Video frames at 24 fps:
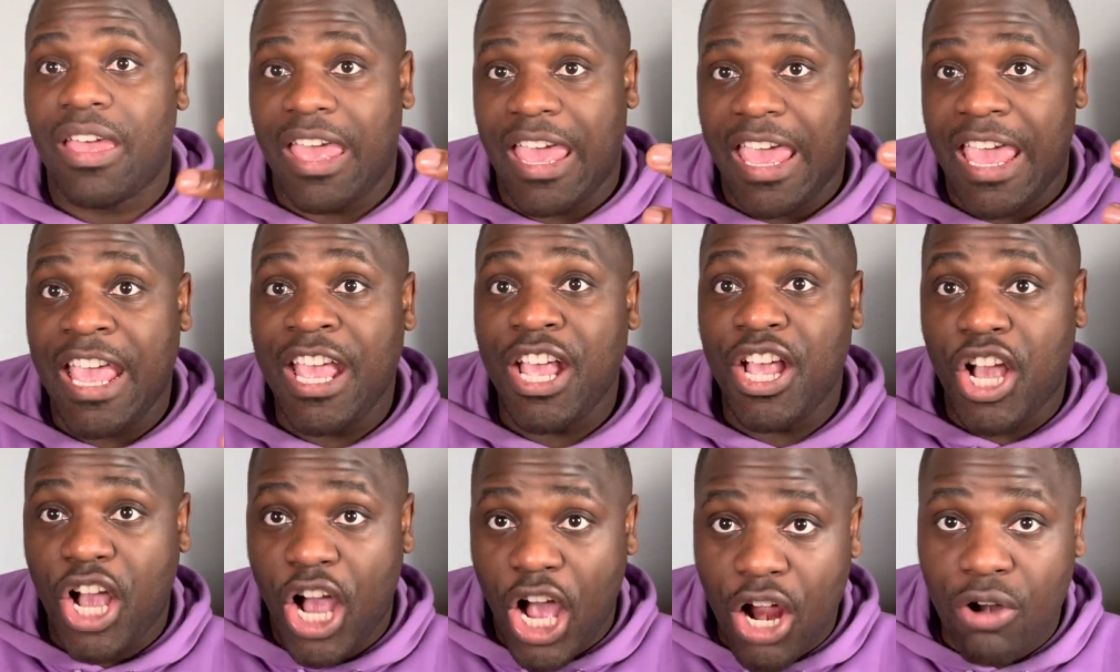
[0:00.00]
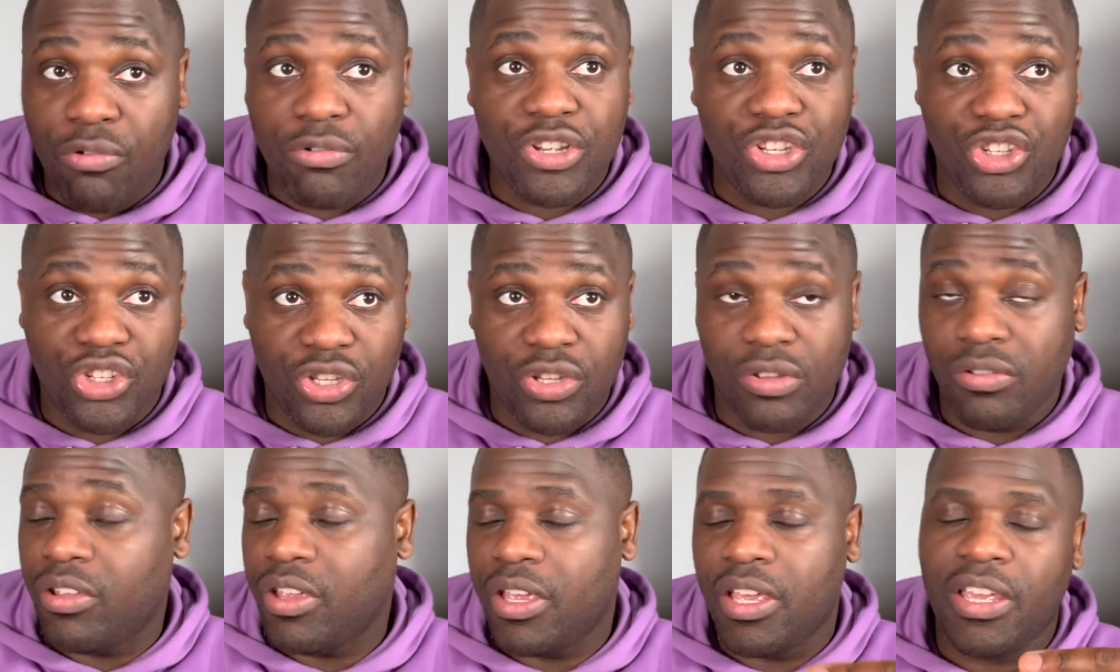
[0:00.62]
encourage
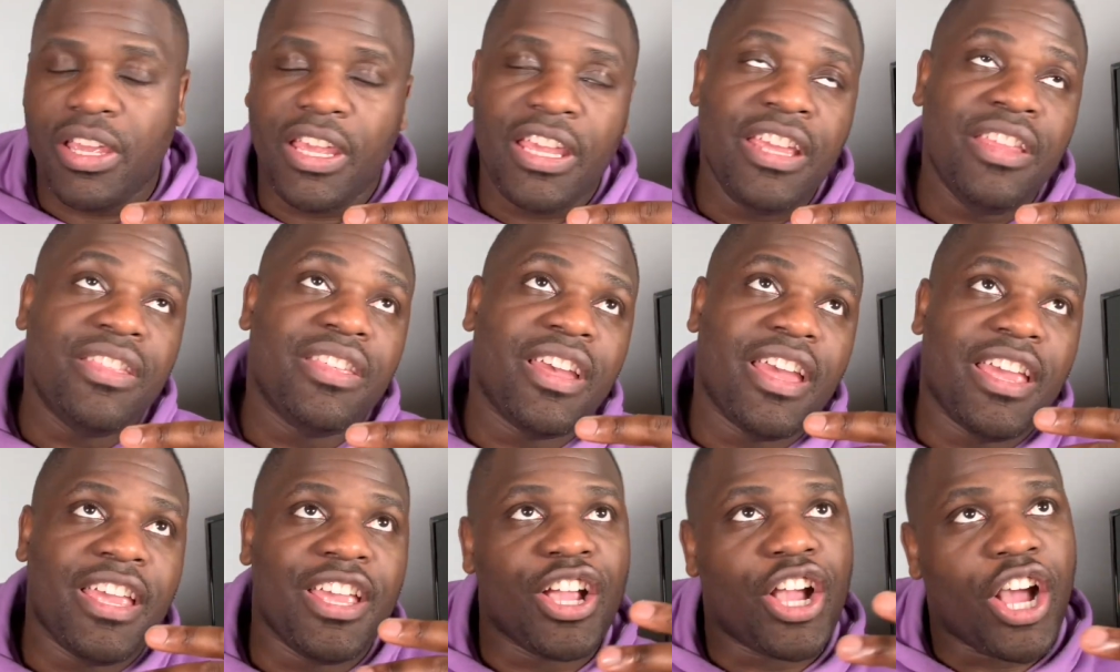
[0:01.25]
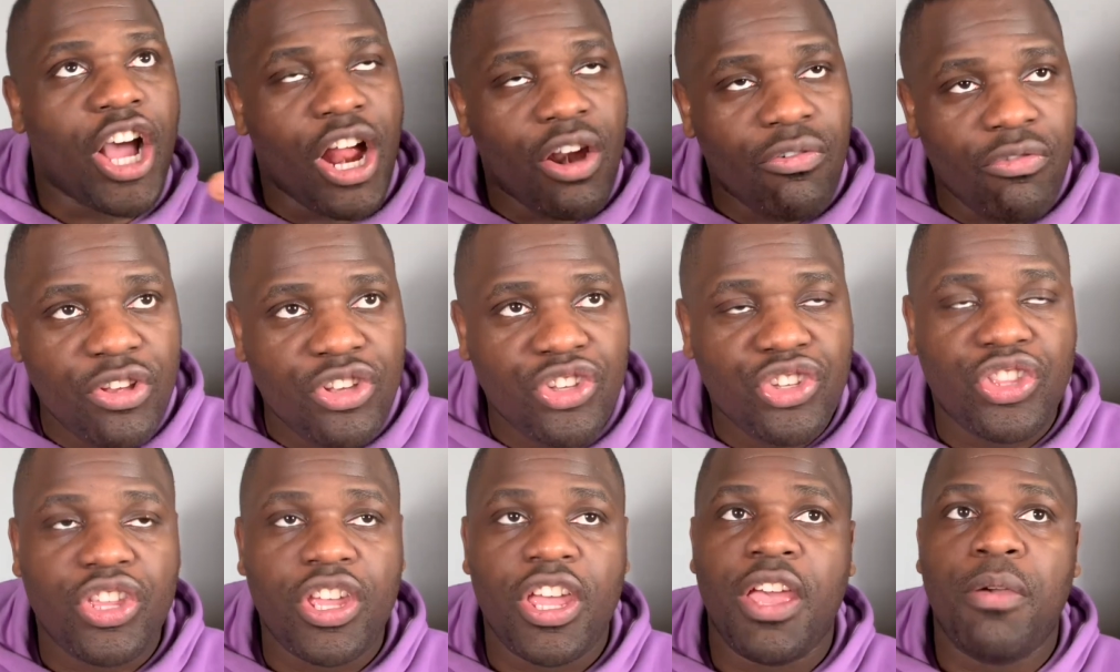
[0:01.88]
either
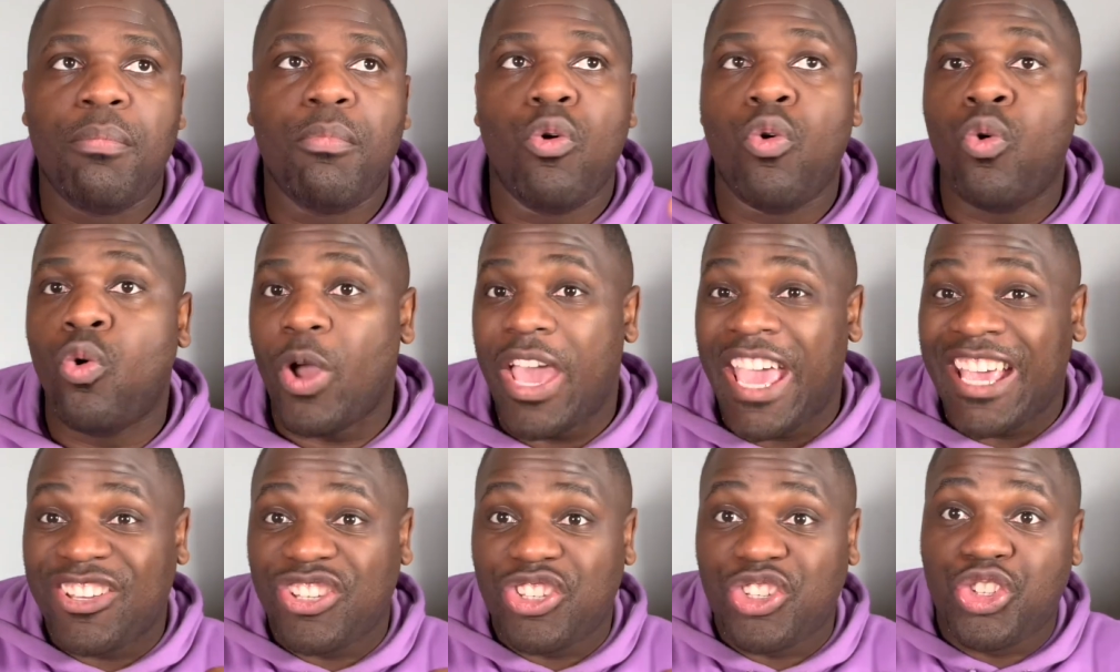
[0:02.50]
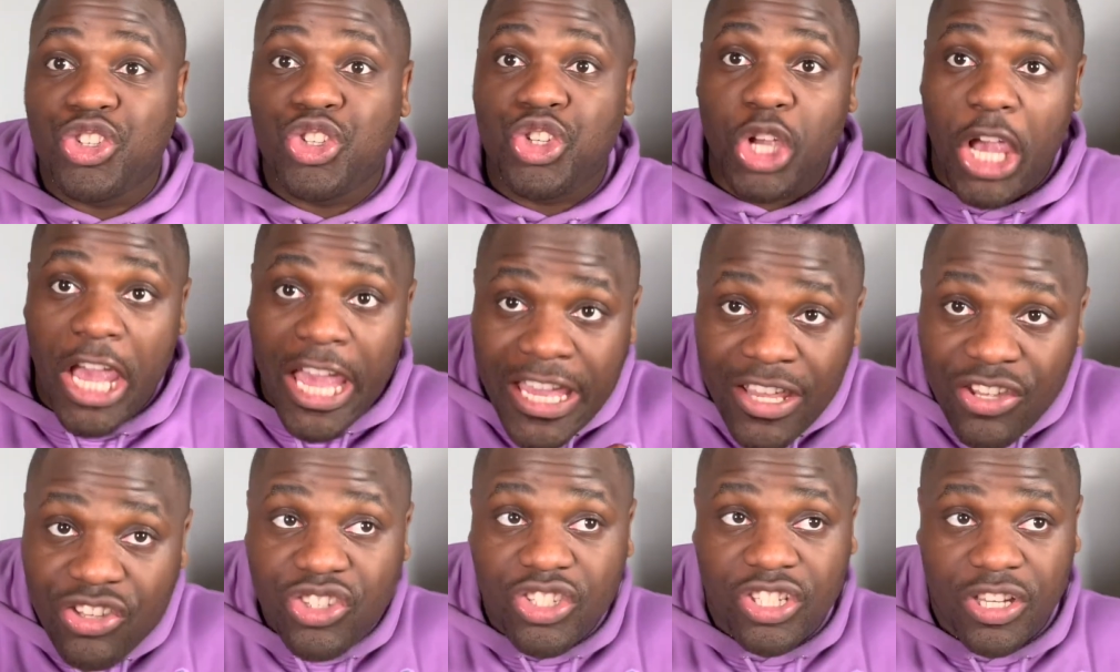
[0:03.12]
encourage them or
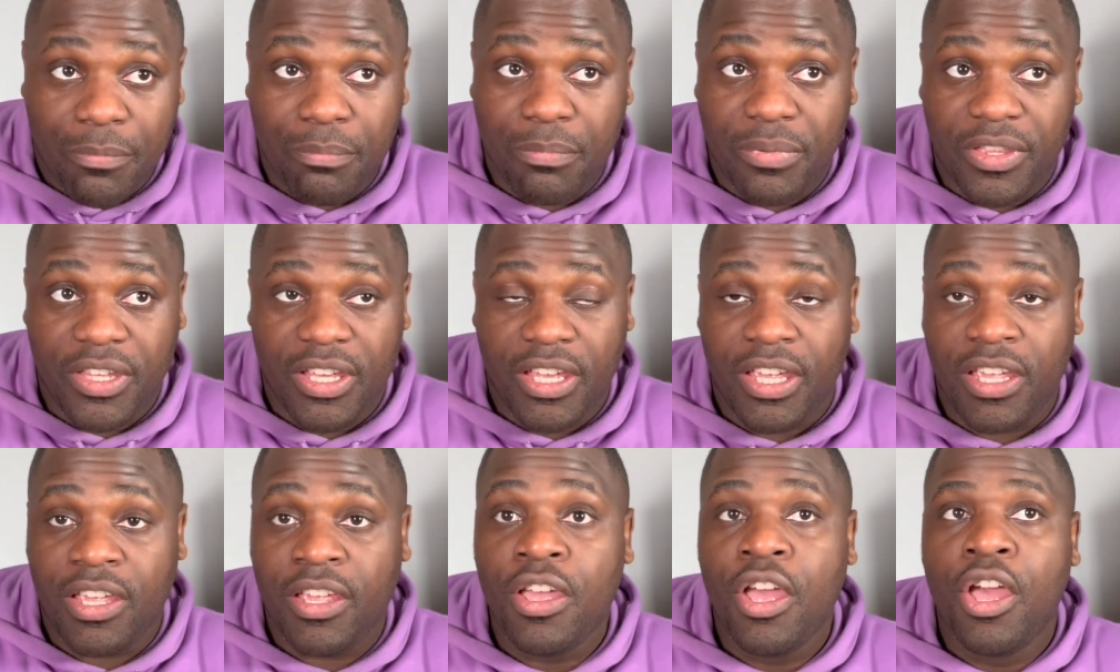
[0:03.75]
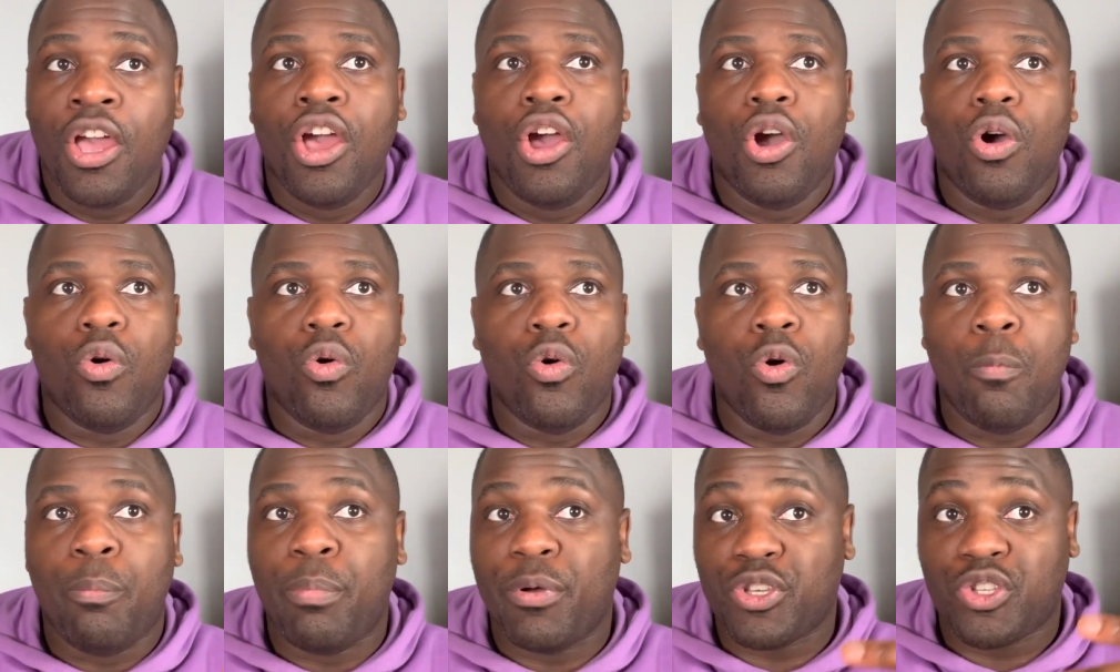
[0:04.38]
exchange something
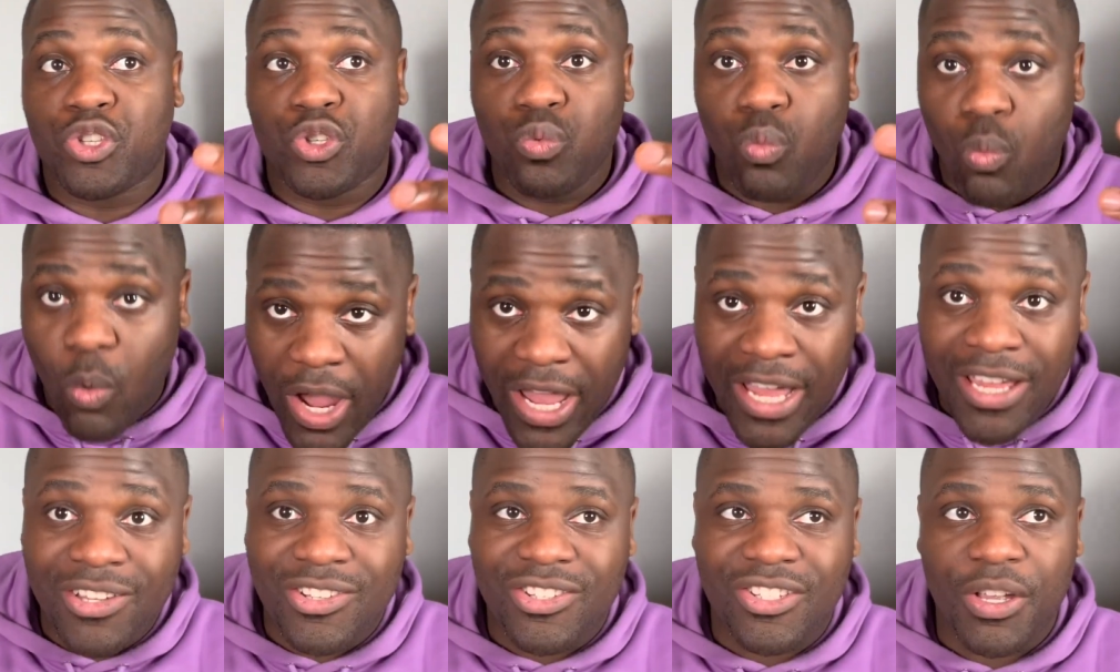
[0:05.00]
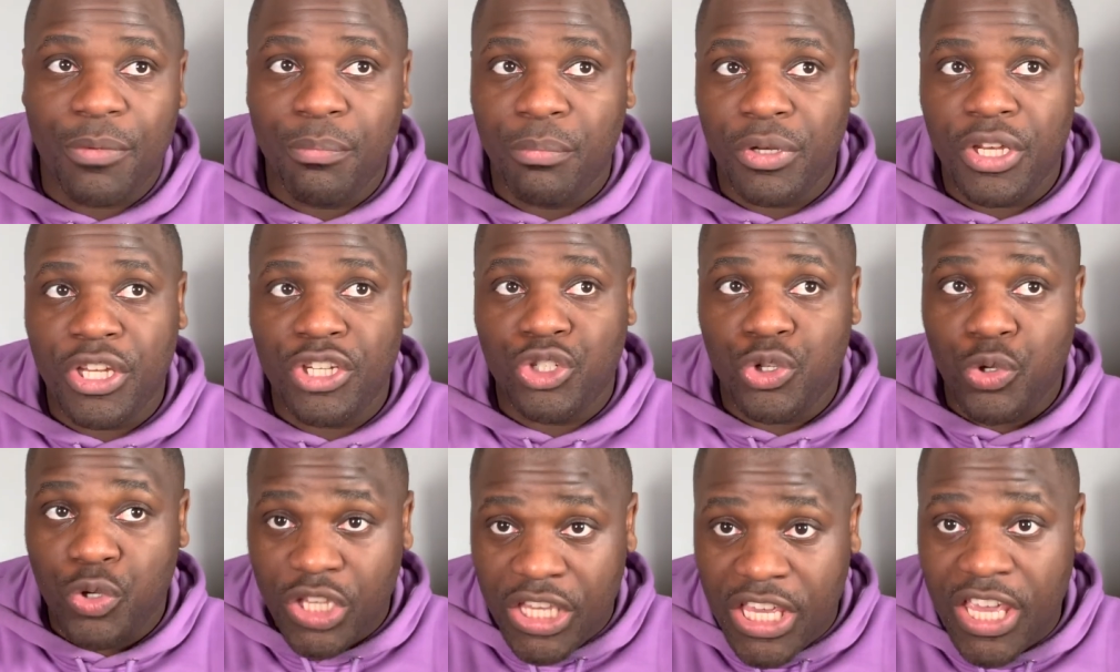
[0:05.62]
or persuade somebody
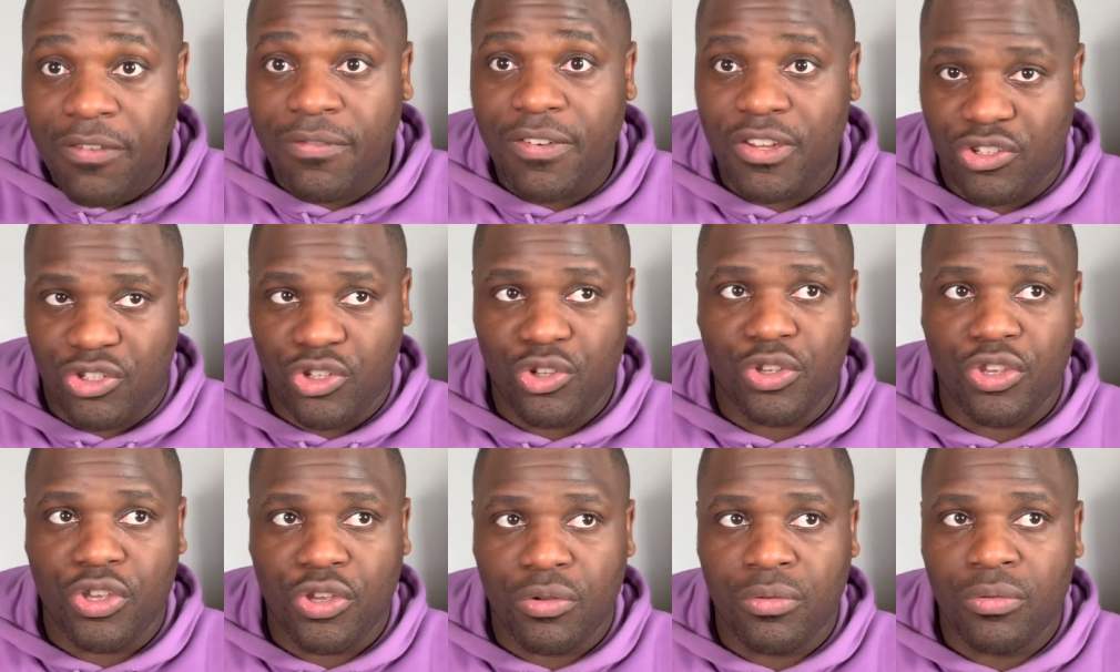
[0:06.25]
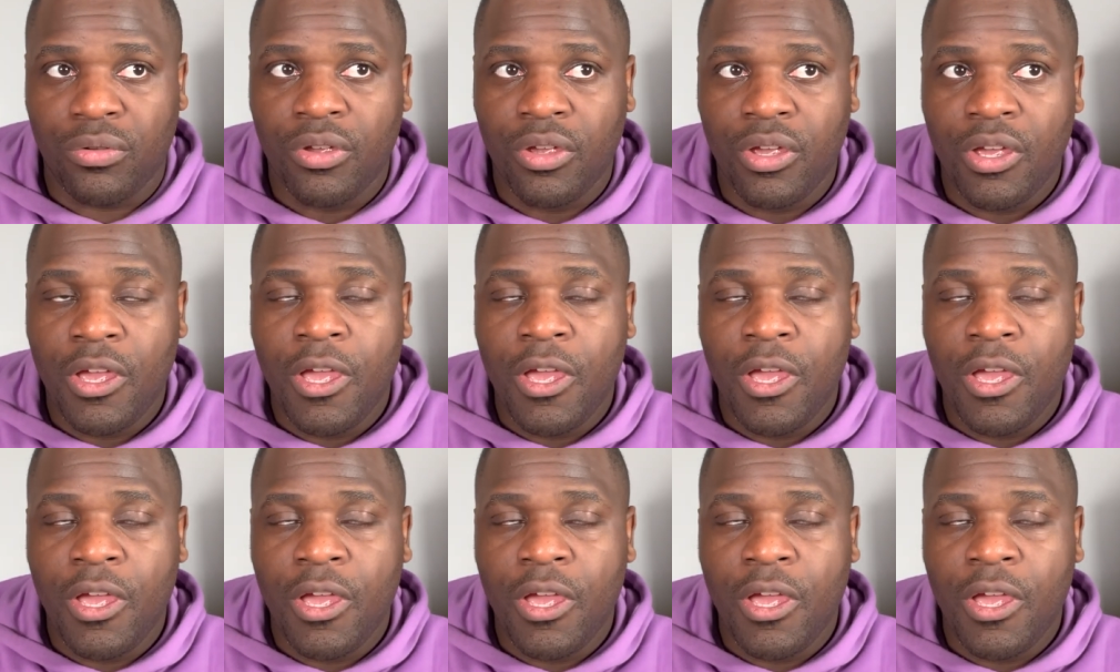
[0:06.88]
to give it to you.